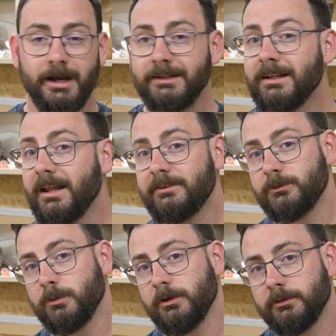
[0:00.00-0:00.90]
And the
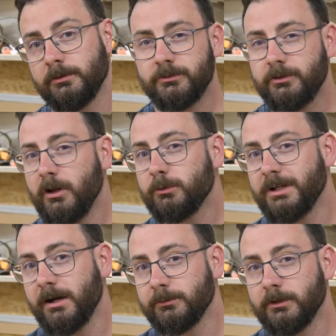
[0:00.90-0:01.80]
last one, slow
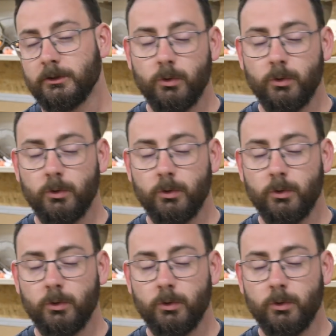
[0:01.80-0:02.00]
down.